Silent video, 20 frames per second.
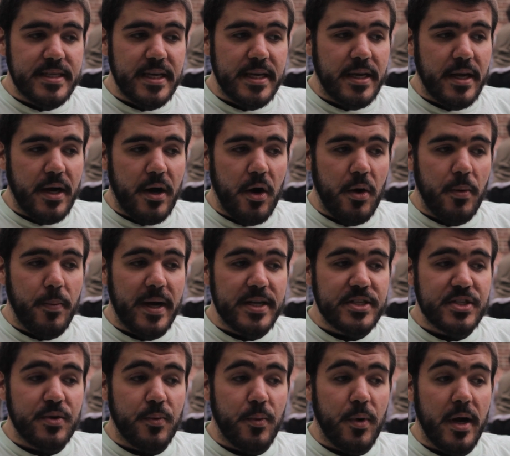did a whole
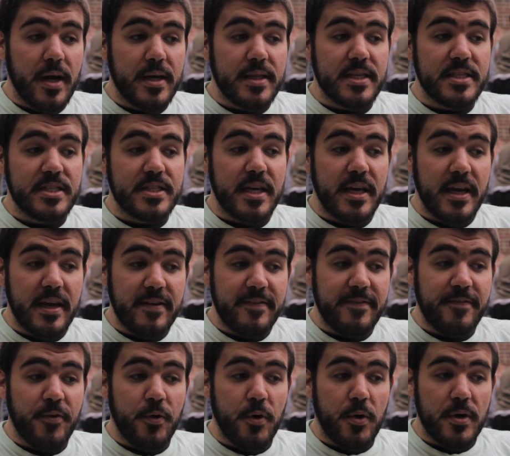bunch of work this year
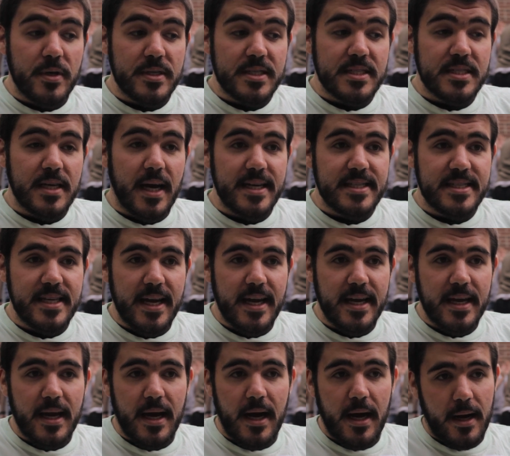for SciTech.
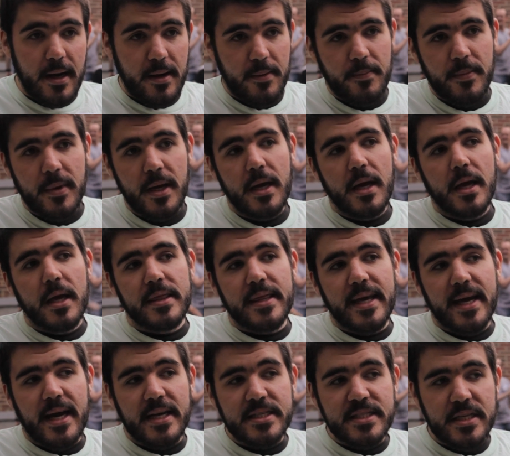
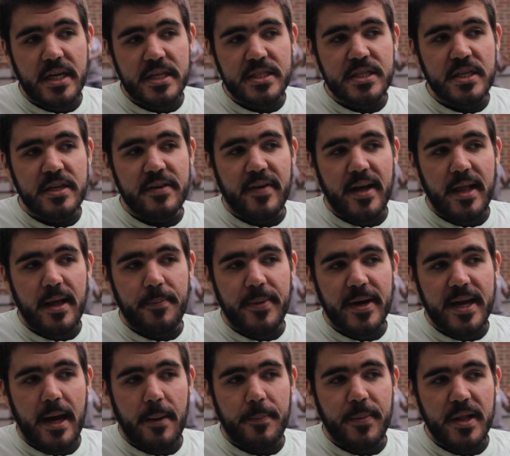They asked us to develop
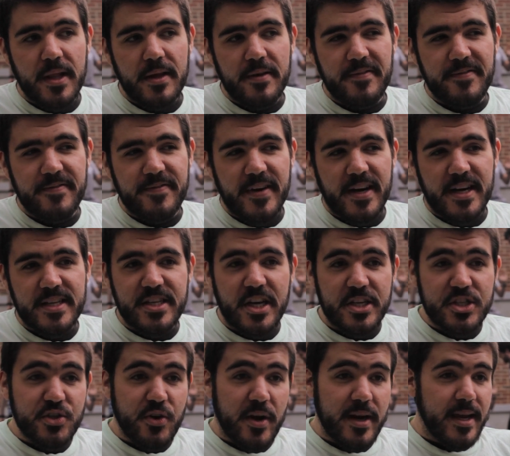a couple of
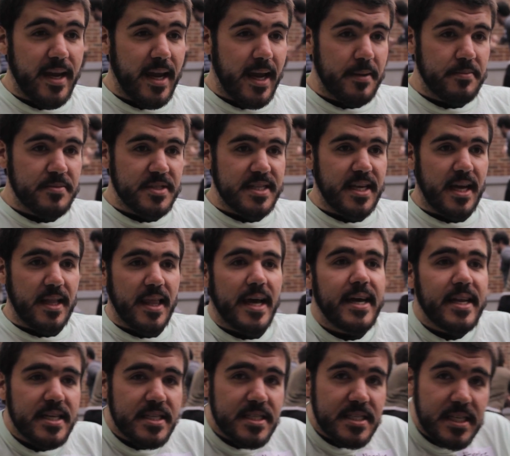touchscreen games. Their
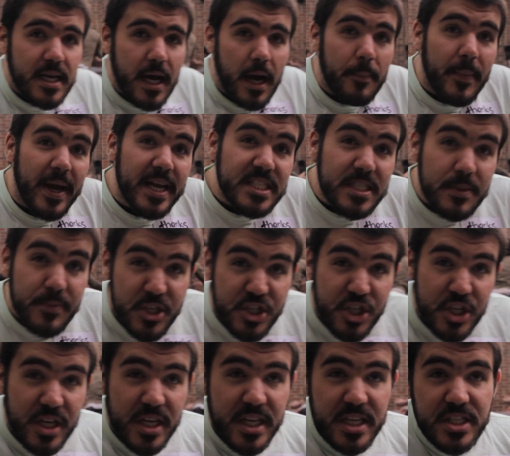latest
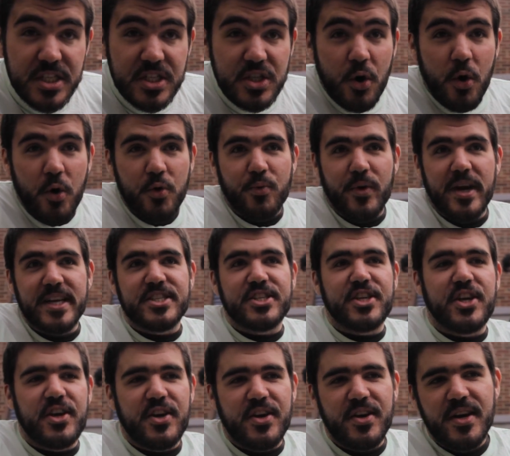exhibition is called
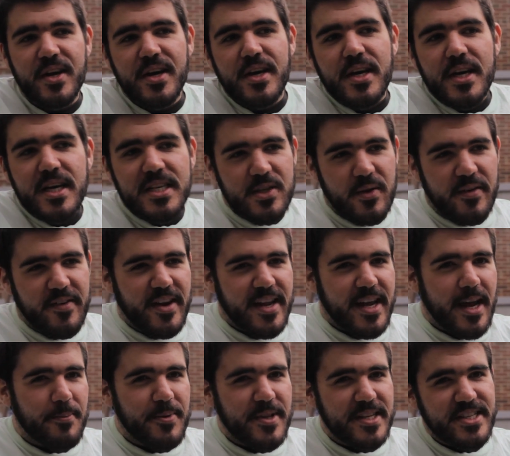Rescue. So we've got a
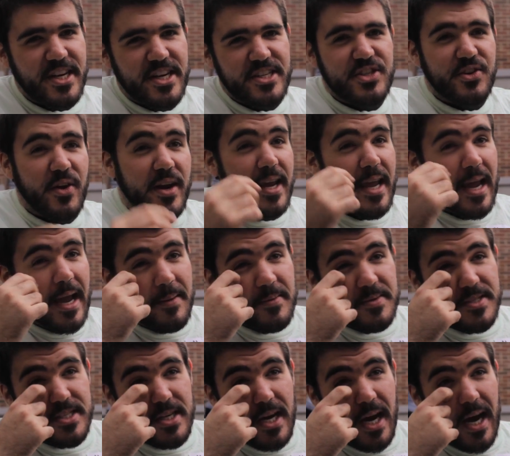couple of touchscreen
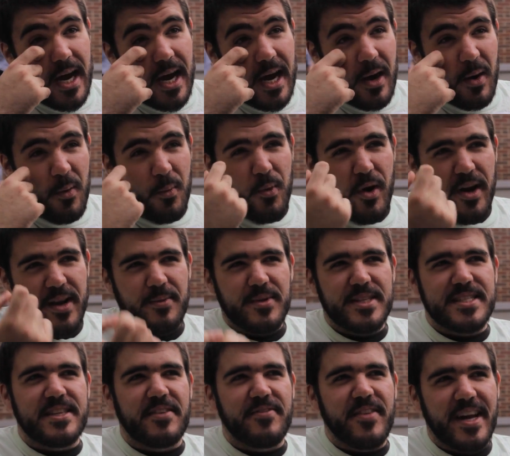games working
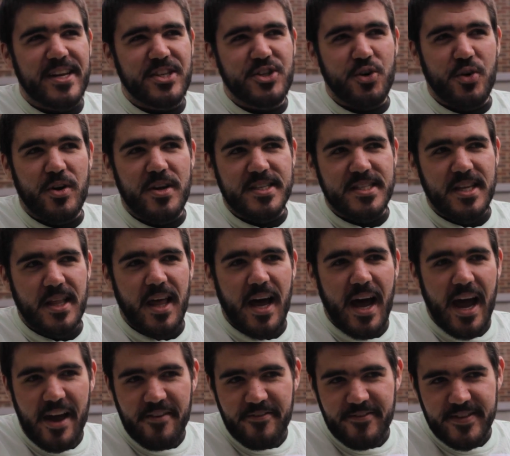with stuff like Jaws of
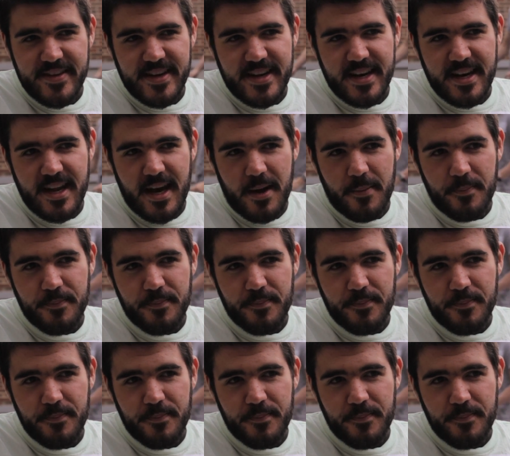Life and